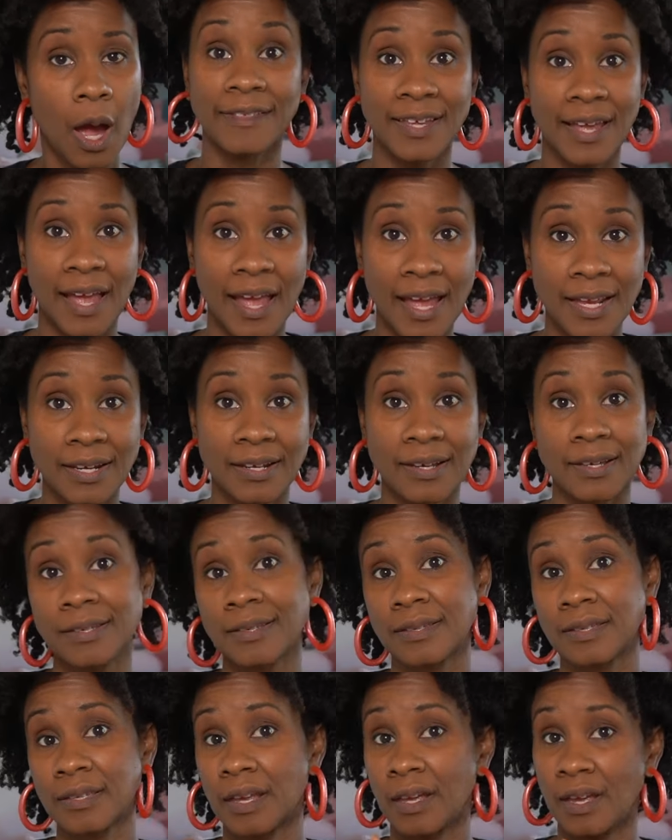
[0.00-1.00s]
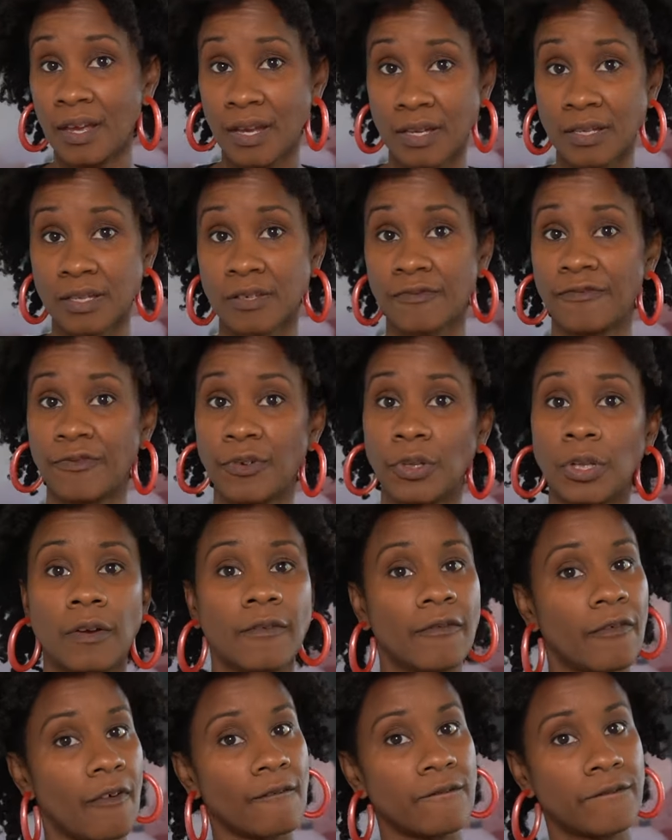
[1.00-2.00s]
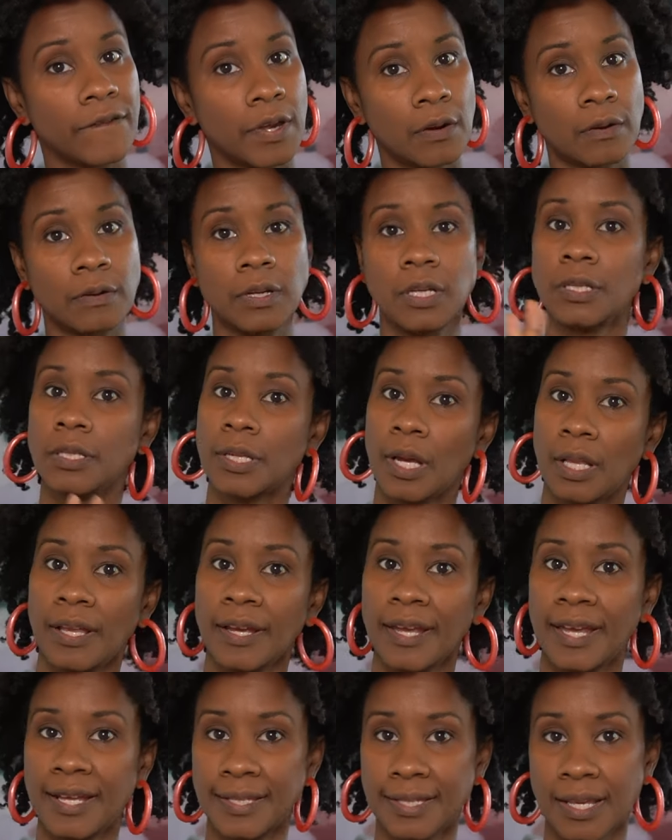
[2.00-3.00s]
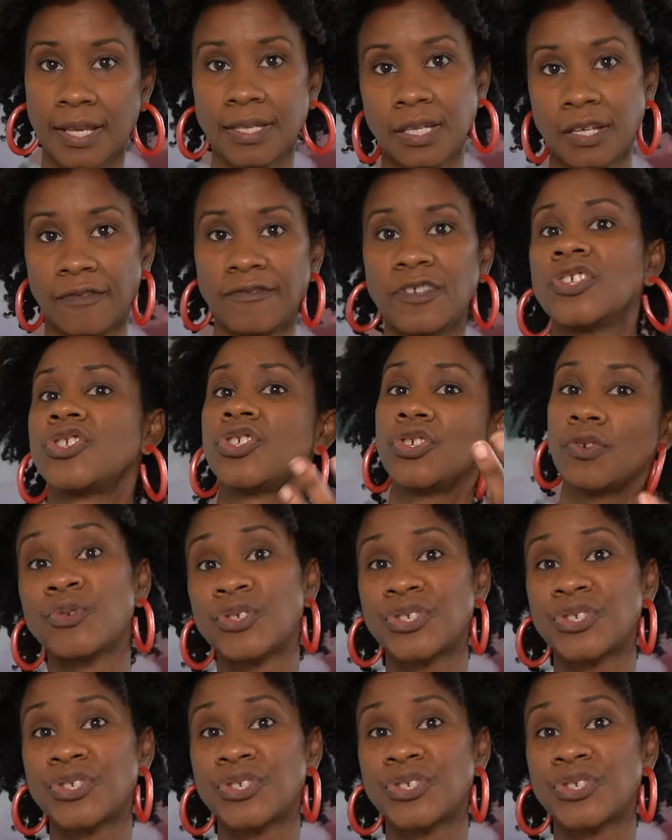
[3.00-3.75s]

The anus is full of very delicate, sensitive tissue.